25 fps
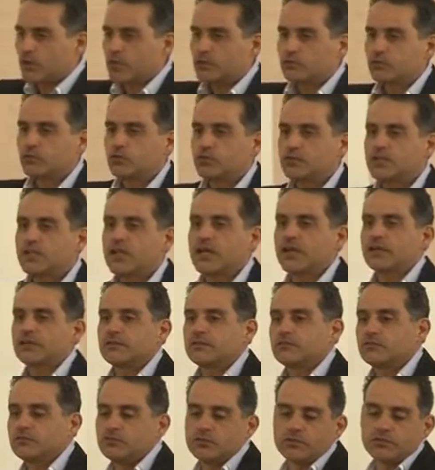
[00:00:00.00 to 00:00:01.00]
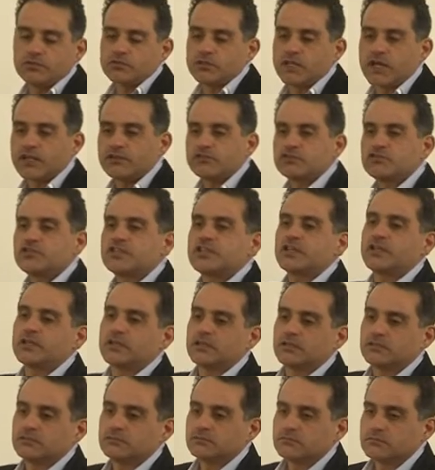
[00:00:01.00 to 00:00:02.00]
what would, like, would you like to
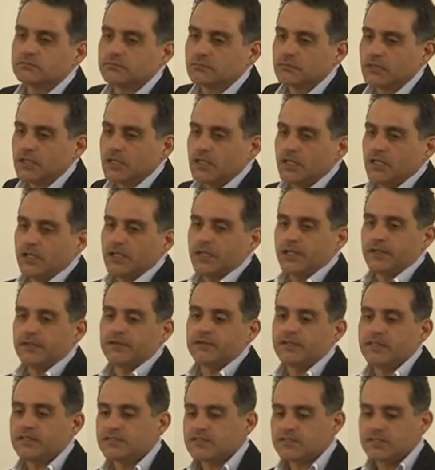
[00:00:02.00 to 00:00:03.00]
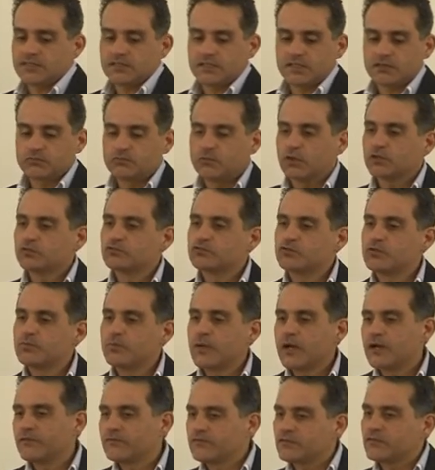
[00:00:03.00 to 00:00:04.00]
share? And let's say that one
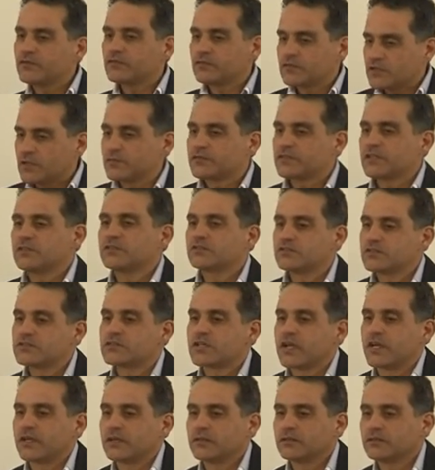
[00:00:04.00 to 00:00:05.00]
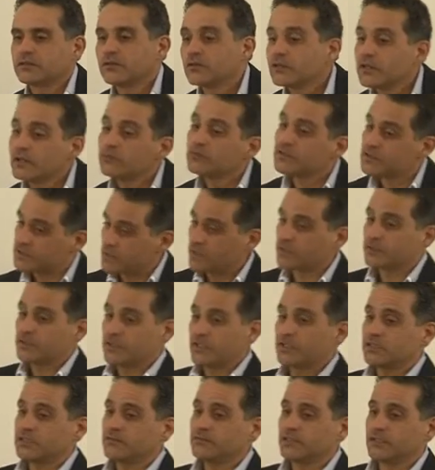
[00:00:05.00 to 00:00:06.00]
group have something to say. Okay, we start
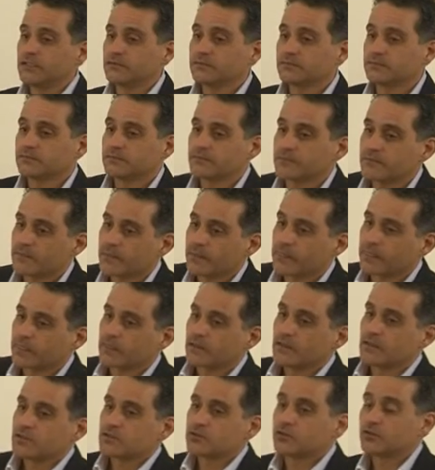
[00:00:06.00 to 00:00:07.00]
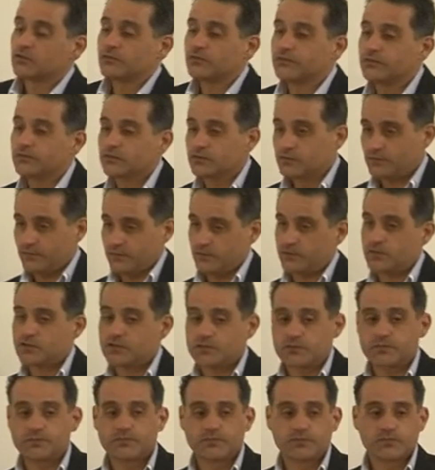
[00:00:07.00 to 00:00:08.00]
the activity. So the, the
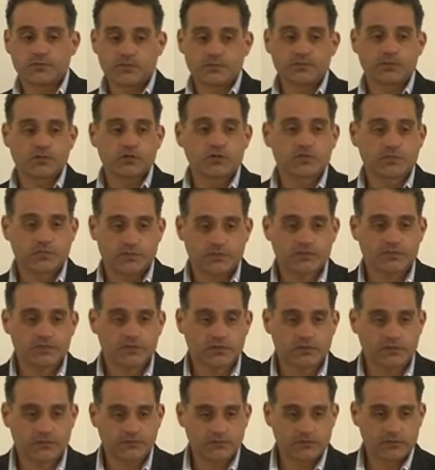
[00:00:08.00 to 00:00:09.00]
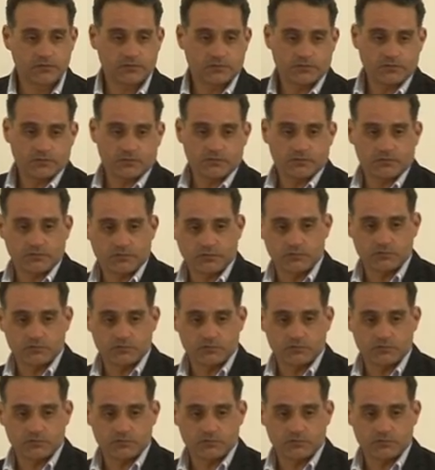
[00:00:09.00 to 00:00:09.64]
first spokesperson of the, the, the